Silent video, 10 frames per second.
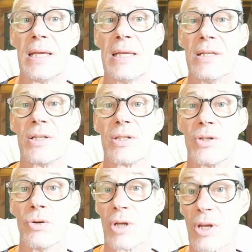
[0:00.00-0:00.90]
is
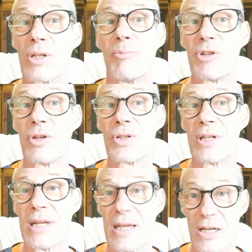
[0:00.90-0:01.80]
you're going to produce
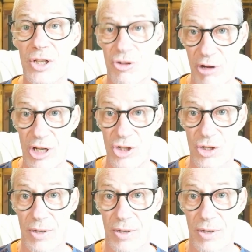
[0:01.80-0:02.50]
an illustration.